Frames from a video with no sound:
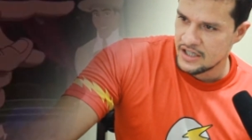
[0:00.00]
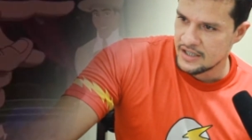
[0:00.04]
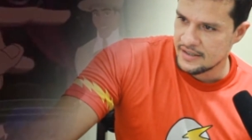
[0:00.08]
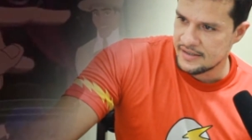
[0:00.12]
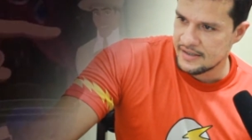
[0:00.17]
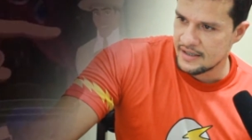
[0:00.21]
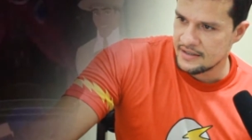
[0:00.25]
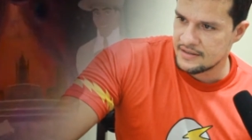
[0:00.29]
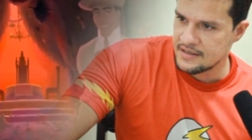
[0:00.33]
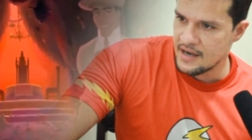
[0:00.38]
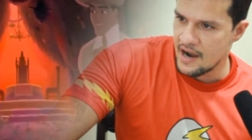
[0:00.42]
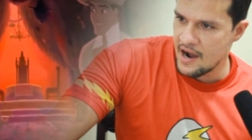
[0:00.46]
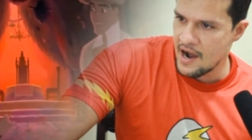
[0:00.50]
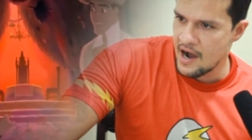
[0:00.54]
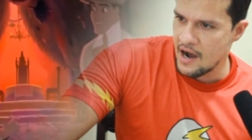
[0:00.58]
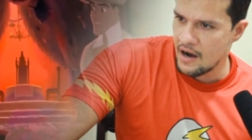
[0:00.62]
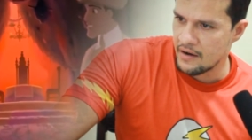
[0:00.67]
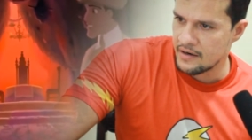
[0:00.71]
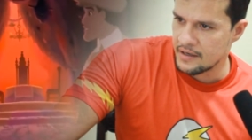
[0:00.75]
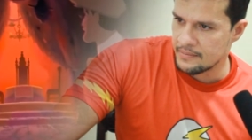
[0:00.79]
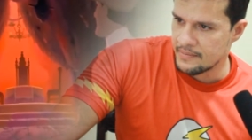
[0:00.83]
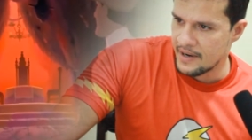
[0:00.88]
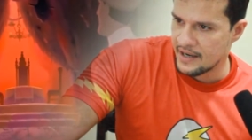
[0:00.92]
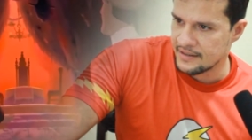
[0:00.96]
you sit
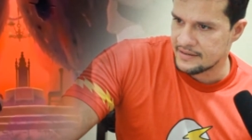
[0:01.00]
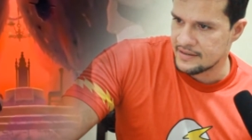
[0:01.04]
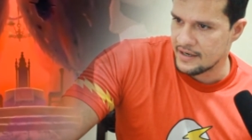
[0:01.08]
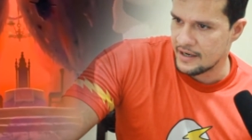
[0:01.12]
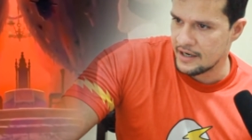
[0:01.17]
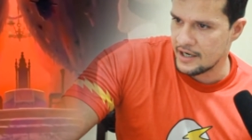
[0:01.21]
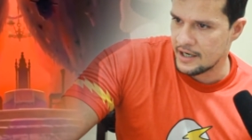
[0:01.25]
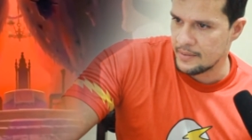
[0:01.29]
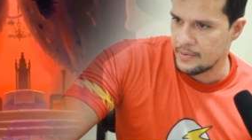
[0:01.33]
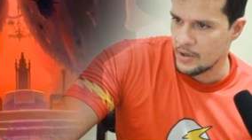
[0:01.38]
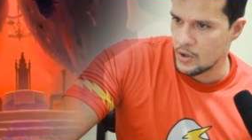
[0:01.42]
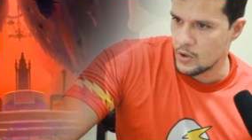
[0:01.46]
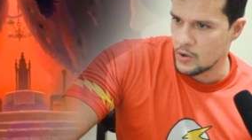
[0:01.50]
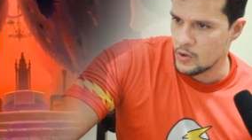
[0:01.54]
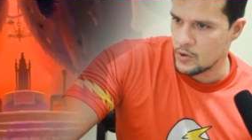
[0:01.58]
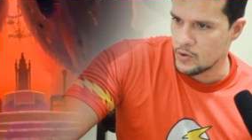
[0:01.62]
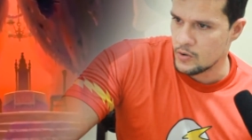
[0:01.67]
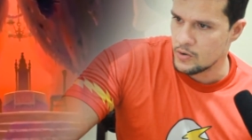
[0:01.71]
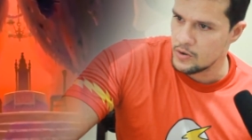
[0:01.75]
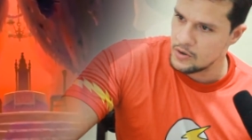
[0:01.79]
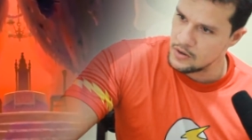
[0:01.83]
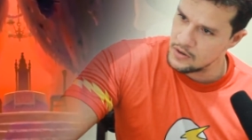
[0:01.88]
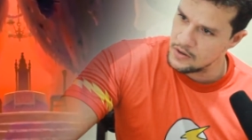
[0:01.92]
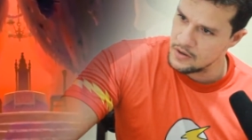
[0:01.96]
down at my
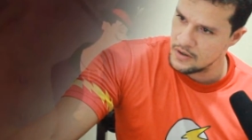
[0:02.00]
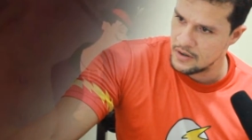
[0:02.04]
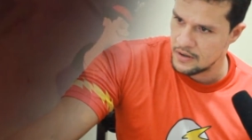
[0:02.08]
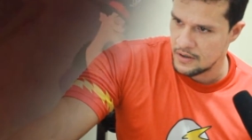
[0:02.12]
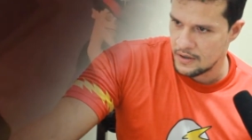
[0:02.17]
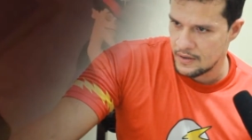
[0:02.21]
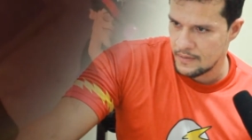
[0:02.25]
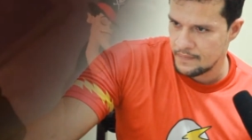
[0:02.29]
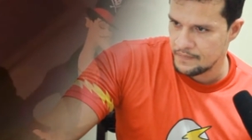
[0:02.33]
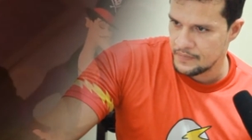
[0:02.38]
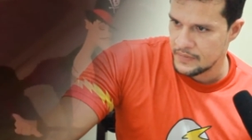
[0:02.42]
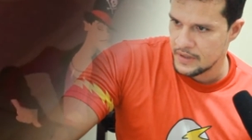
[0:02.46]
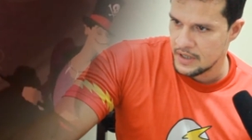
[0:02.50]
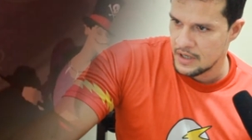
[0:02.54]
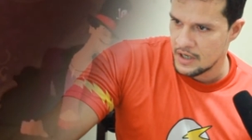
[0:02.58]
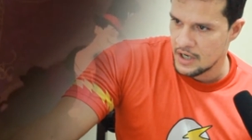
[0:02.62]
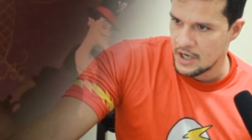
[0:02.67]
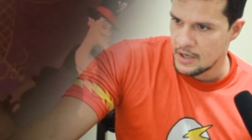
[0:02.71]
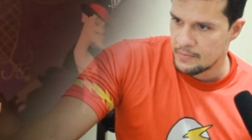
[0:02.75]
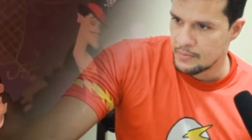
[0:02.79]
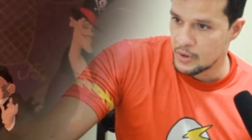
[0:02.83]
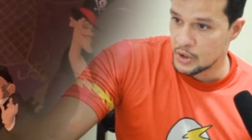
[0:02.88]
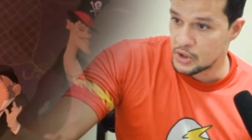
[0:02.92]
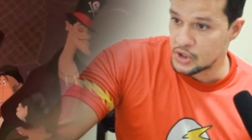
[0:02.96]
table,
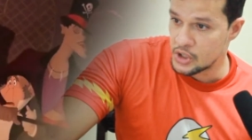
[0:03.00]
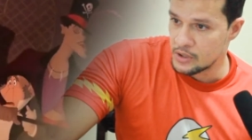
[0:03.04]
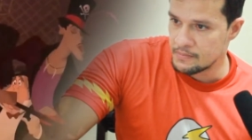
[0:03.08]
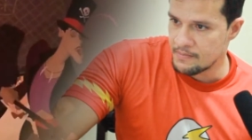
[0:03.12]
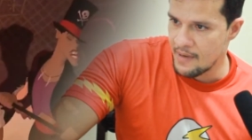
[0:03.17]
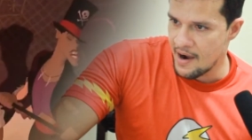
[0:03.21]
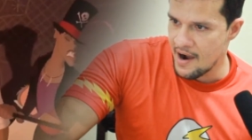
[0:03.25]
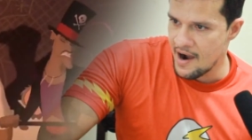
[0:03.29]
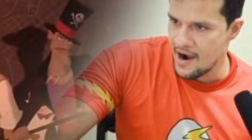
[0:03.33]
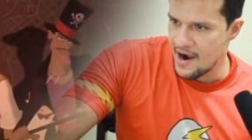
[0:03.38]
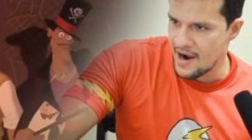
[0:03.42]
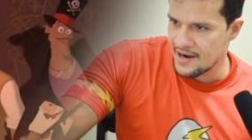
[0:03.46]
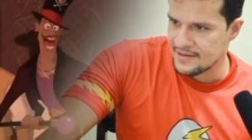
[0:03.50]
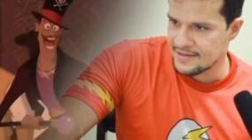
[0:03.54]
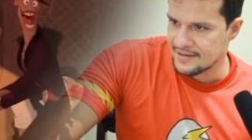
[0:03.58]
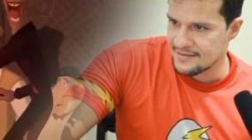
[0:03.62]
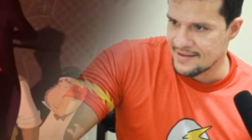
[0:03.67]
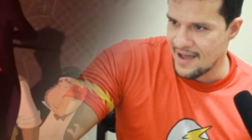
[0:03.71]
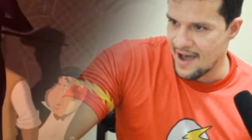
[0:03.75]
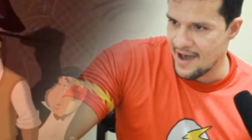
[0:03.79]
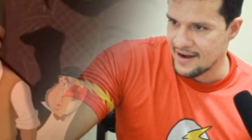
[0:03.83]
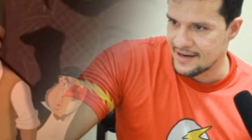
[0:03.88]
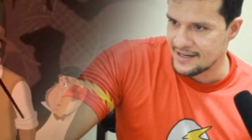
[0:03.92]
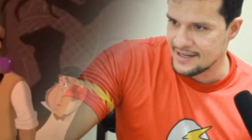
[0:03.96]
put your minds in
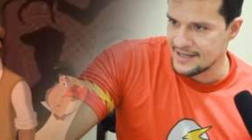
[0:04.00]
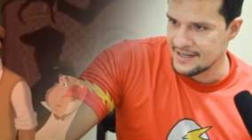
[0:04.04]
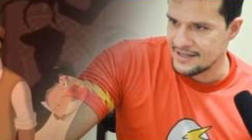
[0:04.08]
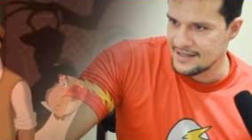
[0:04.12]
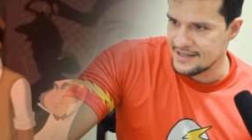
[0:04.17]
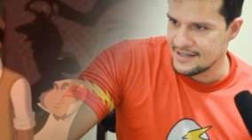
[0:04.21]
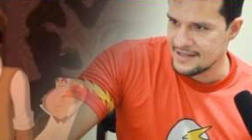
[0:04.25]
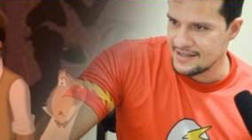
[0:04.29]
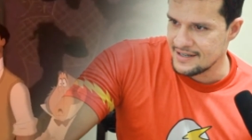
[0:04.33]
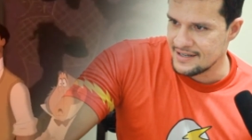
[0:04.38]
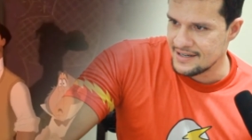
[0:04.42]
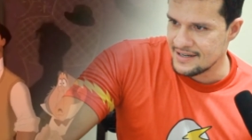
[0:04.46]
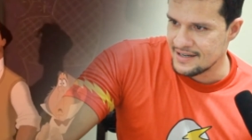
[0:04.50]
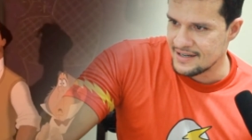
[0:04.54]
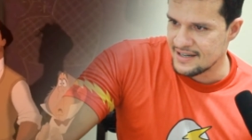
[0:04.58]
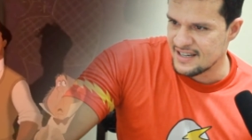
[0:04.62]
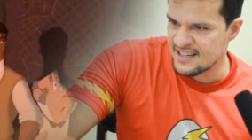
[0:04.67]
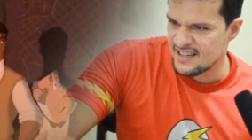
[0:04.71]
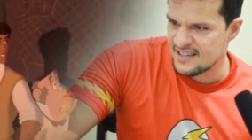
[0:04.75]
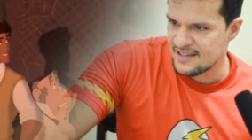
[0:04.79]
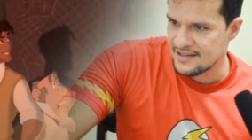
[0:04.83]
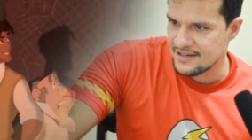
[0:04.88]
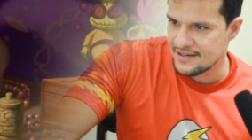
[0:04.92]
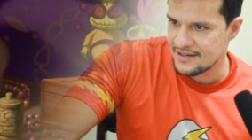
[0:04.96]
that ease.
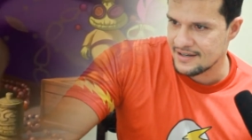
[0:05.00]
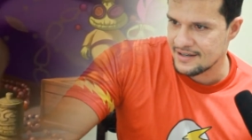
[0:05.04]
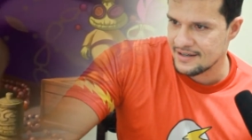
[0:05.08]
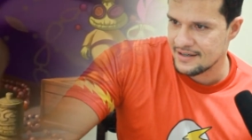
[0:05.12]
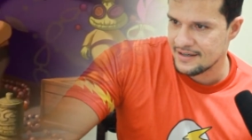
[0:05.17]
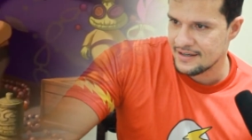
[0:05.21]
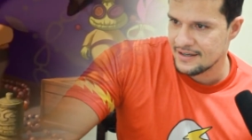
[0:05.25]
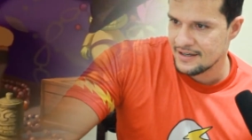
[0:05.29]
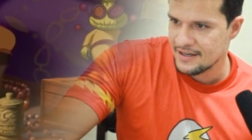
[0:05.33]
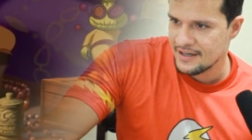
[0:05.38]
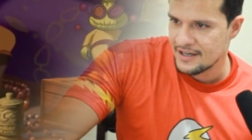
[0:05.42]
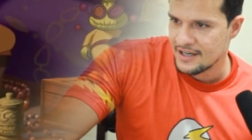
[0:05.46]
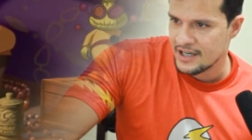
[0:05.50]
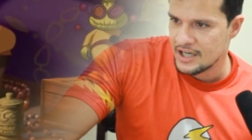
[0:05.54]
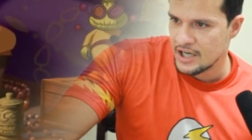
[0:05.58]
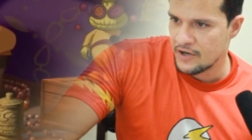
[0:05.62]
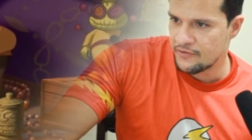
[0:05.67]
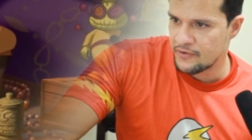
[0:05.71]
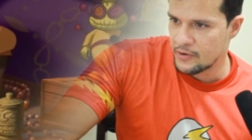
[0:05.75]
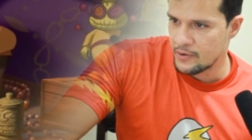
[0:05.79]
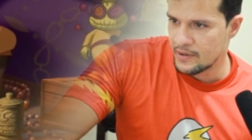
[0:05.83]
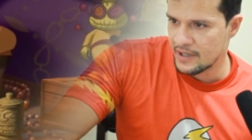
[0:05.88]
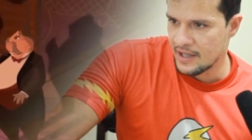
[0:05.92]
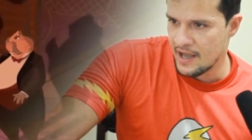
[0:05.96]

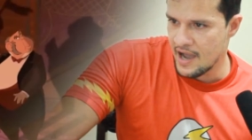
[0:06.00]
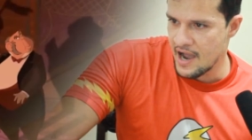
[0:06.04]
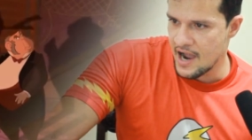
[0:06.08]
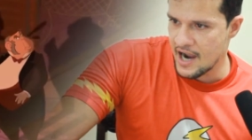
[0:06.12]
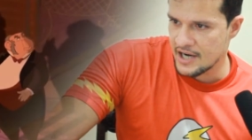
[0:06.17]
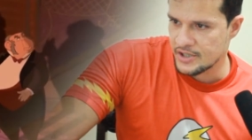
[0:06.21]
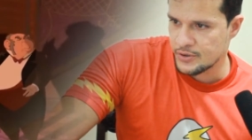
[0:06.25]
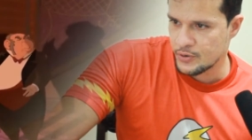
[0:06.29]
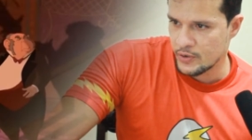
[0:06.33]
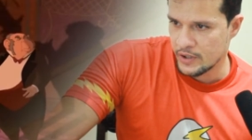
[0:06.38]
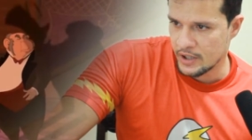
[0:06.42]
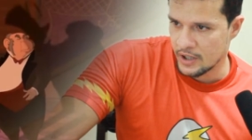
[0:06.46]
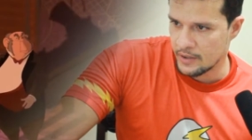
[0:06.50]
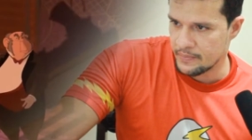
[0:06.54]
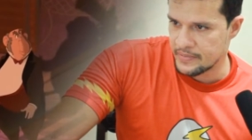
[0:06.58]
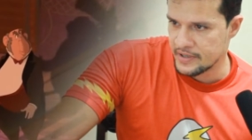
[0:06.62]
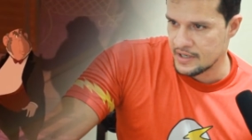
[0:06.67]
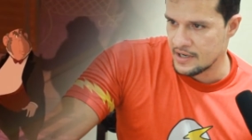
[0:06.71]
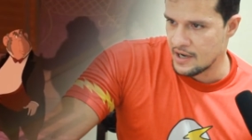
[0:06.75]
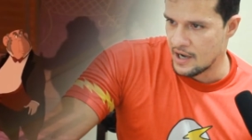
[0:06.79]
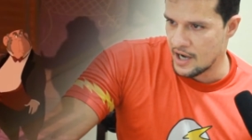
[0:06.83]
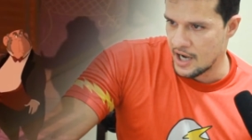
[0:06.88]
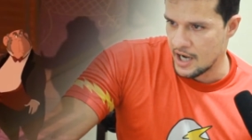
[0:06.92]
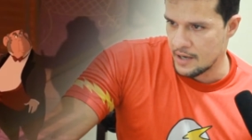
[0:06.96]
If you relax, you'll
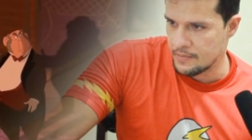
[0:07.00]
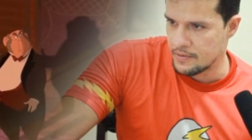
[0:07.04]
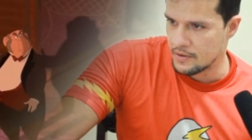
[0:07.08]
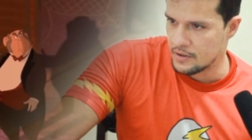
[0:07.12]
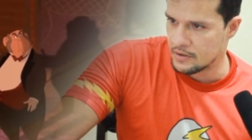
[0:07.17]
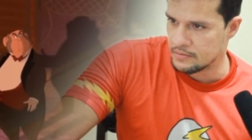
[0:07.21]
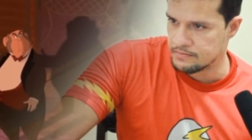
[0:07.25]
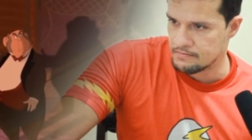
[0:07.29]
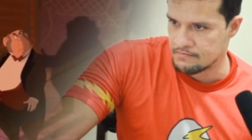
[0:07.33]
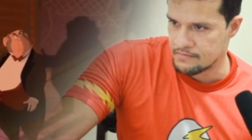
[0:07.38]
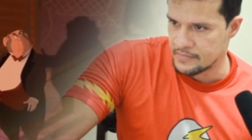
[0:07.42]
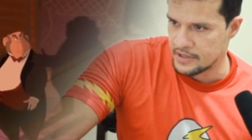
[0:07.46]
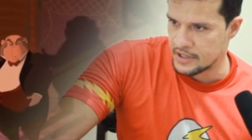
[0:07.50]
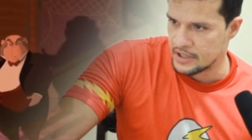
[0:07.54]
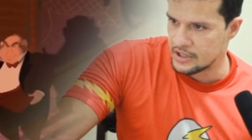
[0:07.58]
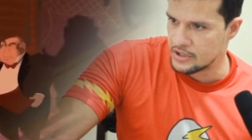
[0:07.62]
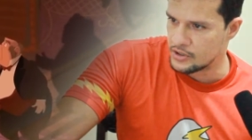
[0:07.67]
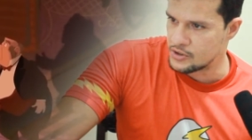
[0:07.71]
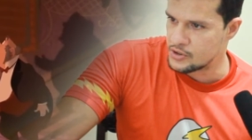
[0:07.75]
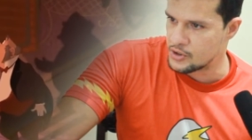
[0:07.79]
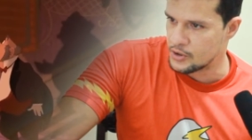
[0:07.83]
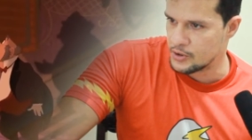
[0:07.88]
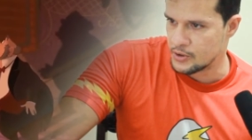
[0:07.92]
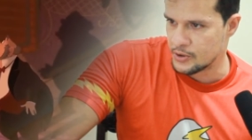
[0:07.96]
be able me
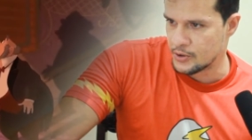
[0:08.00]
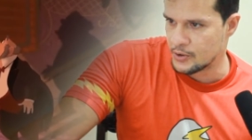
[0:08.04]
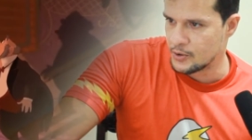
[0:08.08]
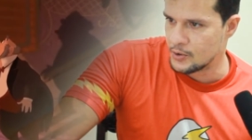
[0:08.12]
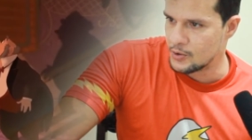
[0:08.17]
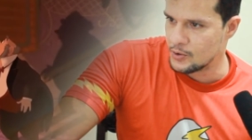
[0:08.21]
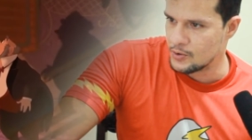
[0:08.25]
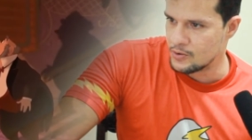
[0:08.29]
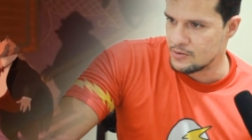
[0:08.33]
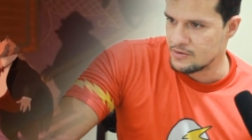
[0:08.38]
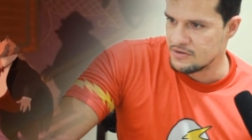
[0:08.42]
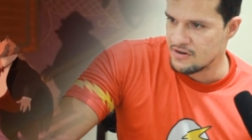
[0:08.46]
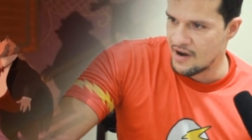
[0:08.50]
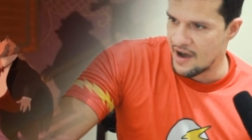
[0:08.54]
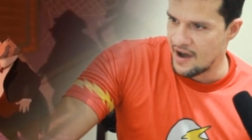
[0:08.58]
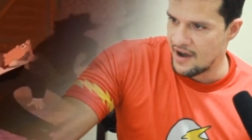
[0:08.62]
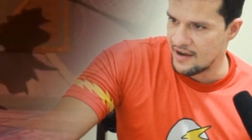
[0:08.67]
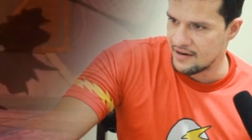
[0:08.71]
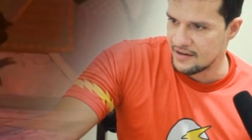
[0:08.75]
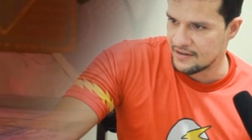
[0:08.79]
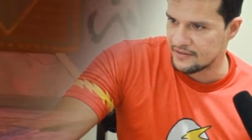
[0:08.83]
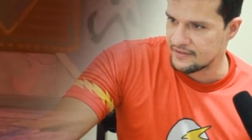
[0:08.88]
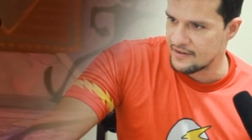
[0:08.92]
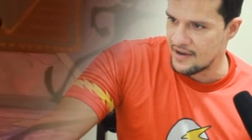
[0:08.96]
to do
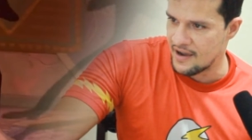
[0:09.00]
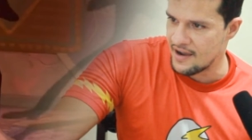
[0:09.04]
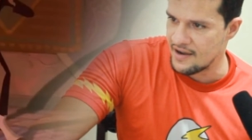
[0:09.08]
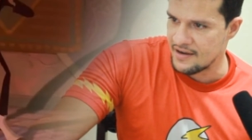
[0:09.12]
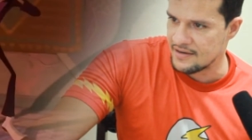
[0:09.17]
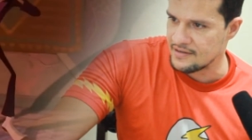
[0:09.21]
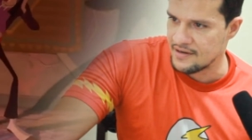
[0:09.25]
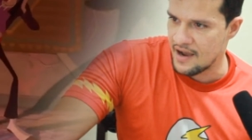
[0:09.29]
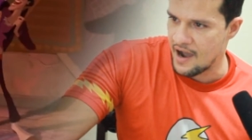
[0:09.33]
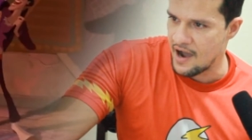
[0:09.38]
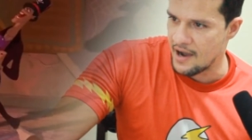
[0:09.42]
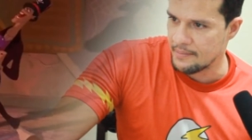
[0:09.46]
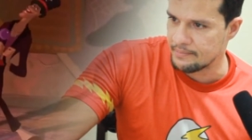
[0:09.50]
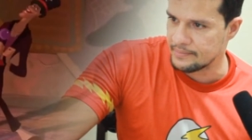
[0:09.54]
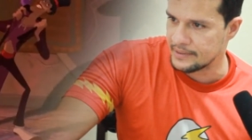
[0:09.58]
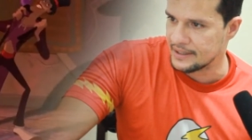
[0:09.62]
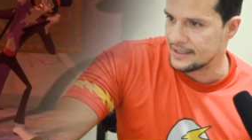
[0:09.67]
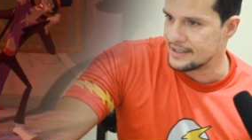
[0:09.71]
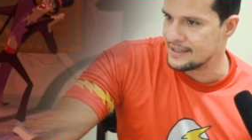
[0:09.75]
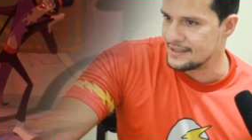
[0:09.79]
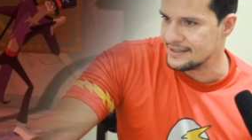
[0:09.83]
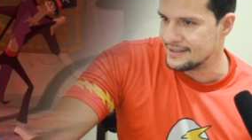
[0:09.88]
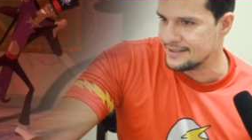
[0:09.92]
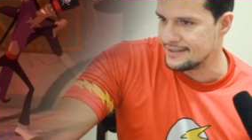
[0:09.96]
anything I
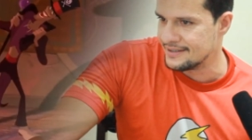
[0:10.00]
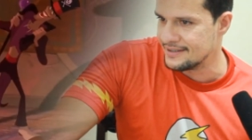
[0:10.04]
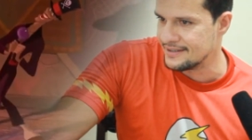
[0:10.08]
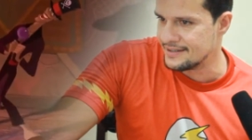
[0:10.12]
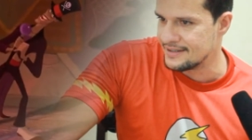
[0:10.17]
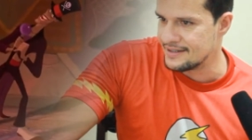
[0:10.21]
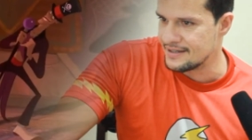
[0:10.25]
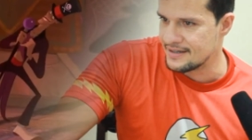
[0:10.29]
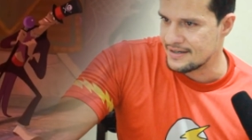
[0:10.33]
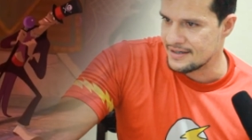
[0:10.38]
please.